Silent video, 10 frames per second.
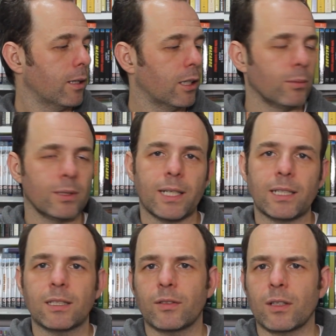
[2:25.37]
and it was
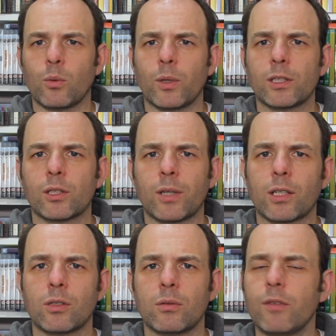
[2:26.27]
nice having a little
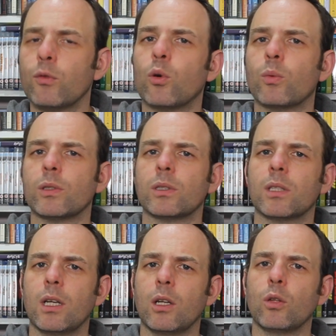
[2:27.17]
interaction, even though it was
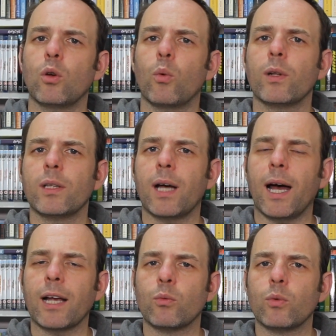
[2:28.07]
not one that
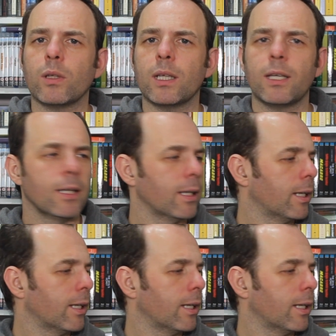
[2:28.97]
I really